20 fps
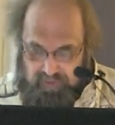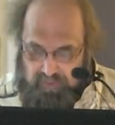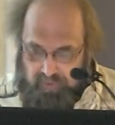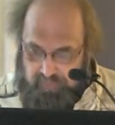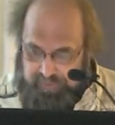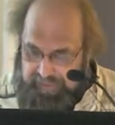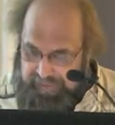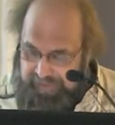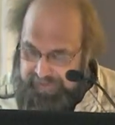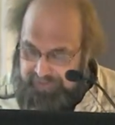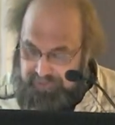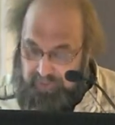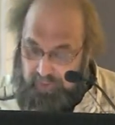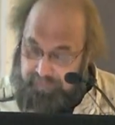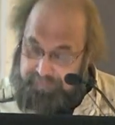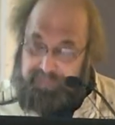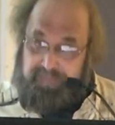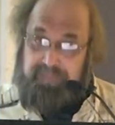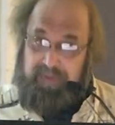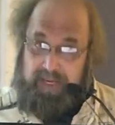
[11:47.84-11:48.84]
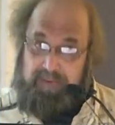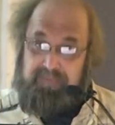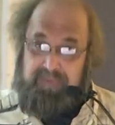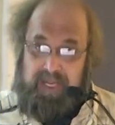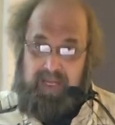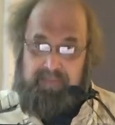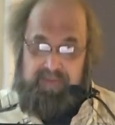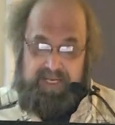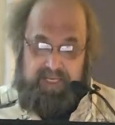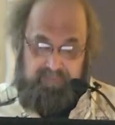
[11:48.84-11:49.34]
okay, so they,
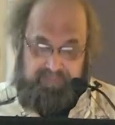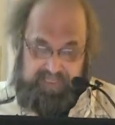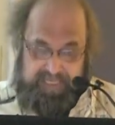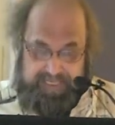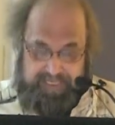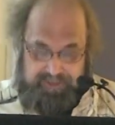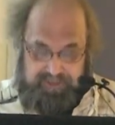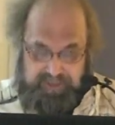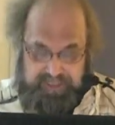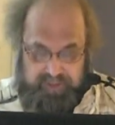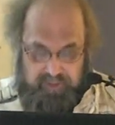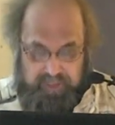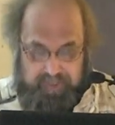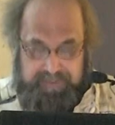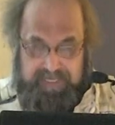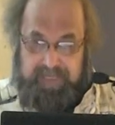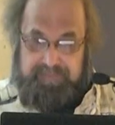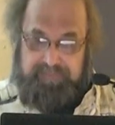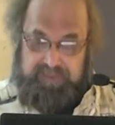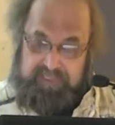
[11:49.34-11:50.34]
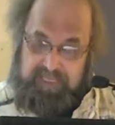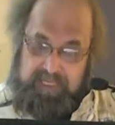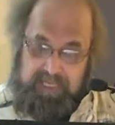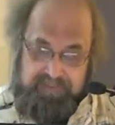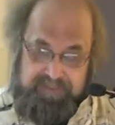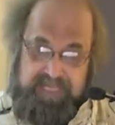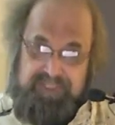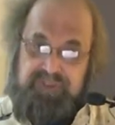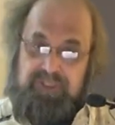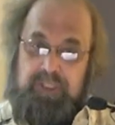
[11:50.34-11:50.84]
they may have cashed in on that, but
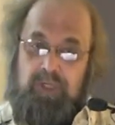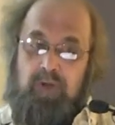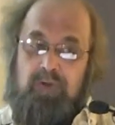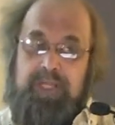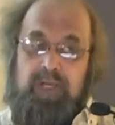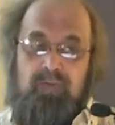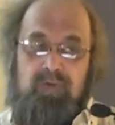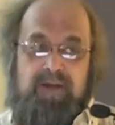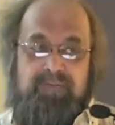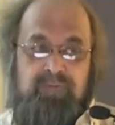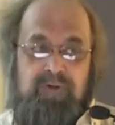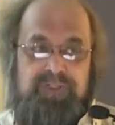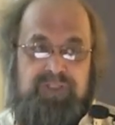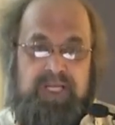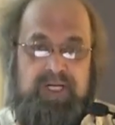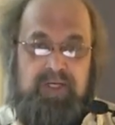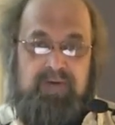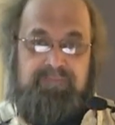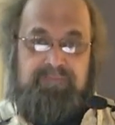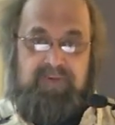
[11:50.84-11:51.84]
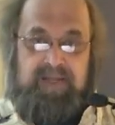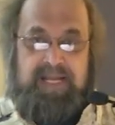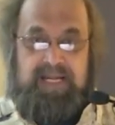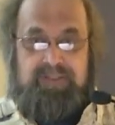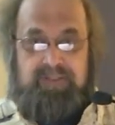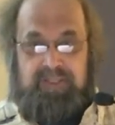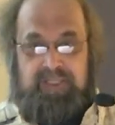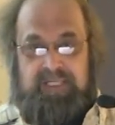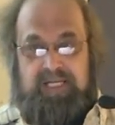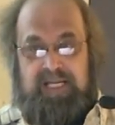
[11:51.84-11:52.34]
that's the only reference I could
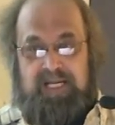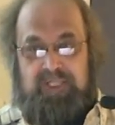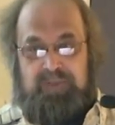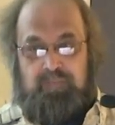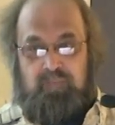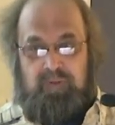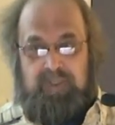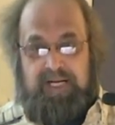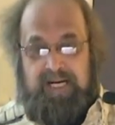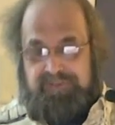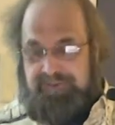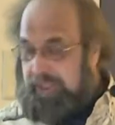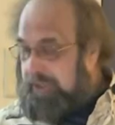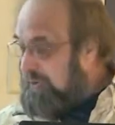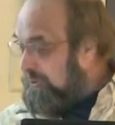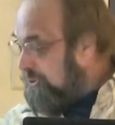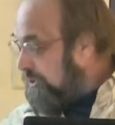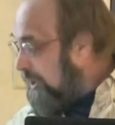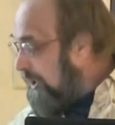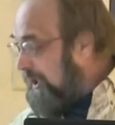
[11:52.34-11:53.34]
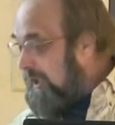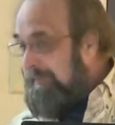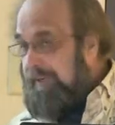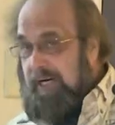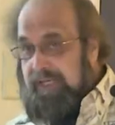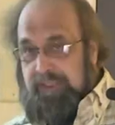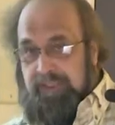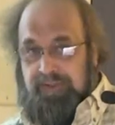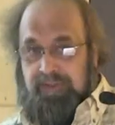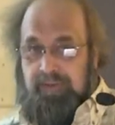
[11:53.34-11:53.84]
find to the cash prize. They don't talk
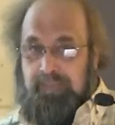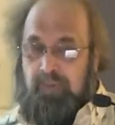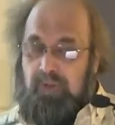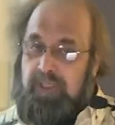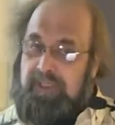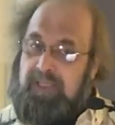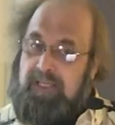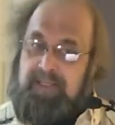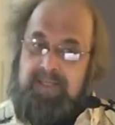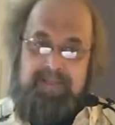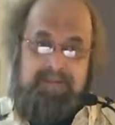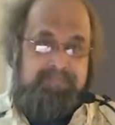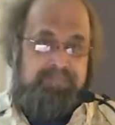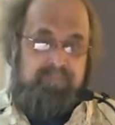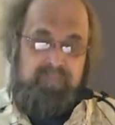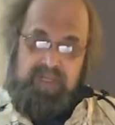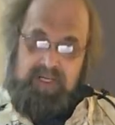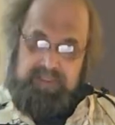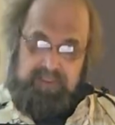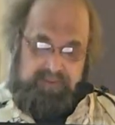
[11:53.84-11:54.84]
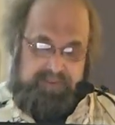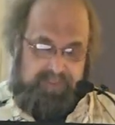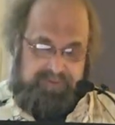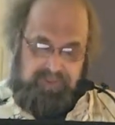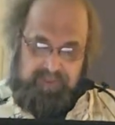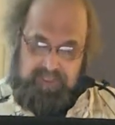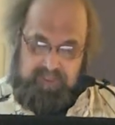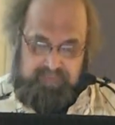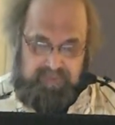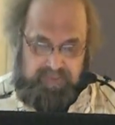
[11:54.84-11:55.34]
about it in the book, and it
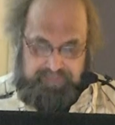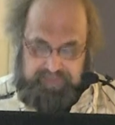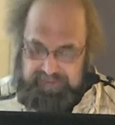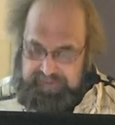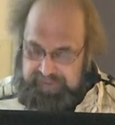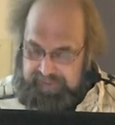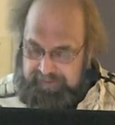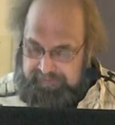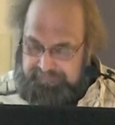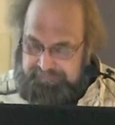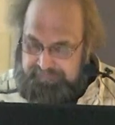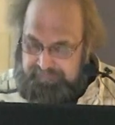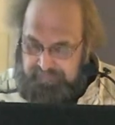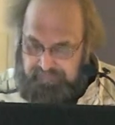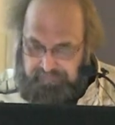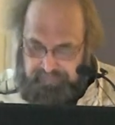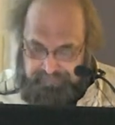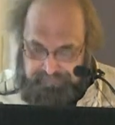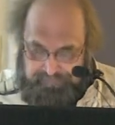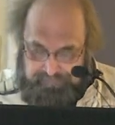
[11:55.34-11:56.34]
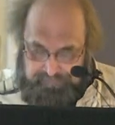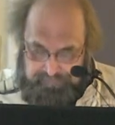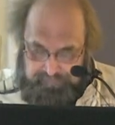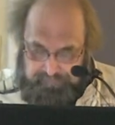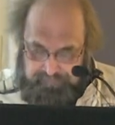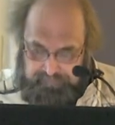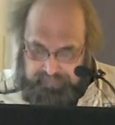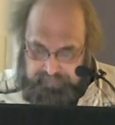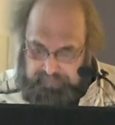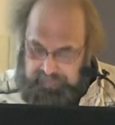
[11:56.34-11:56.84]
doesn't come up again.
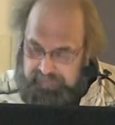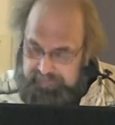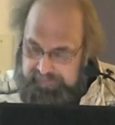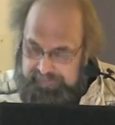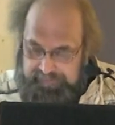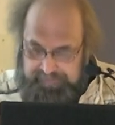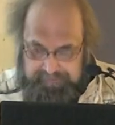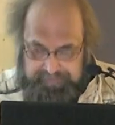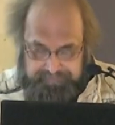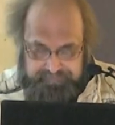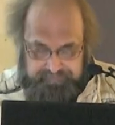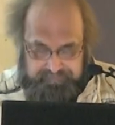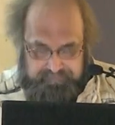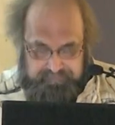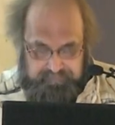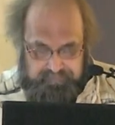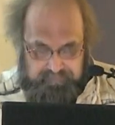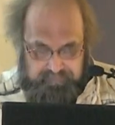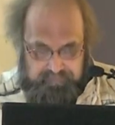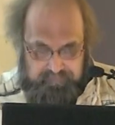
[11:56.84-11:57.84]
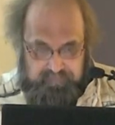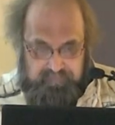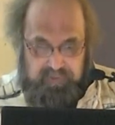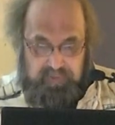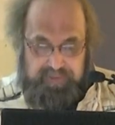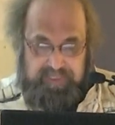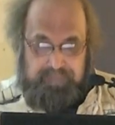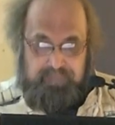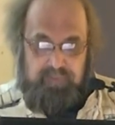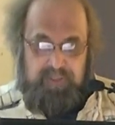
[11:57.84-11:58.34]
Um,
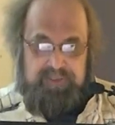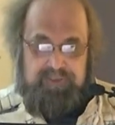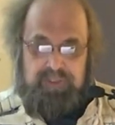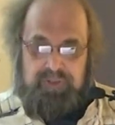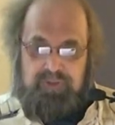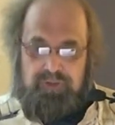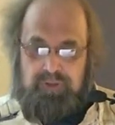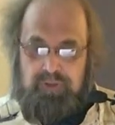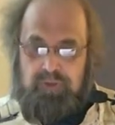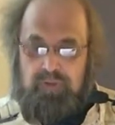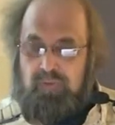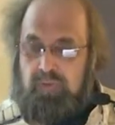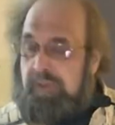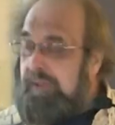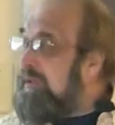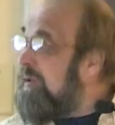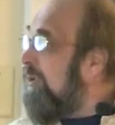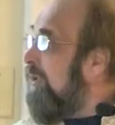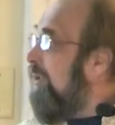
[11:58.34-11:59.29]
so that brings us to